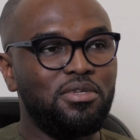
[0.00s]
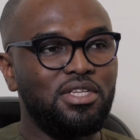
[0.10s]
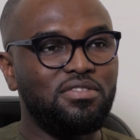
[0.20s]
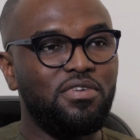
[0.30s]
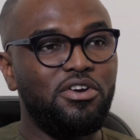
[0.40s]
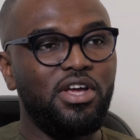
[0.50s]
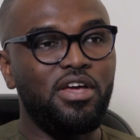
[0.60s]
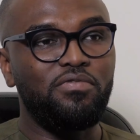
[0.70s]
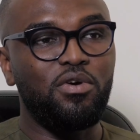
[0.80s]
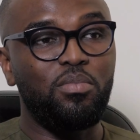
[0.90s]
is very
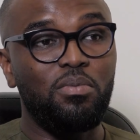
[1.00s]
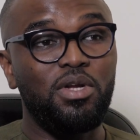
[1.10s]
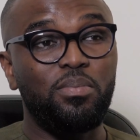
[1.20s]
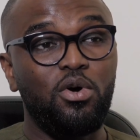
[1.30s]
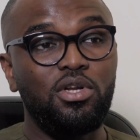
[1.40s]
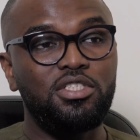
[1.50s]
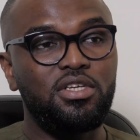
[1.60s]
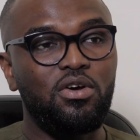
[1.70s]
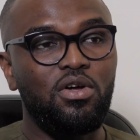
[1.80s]
heavy on public policy,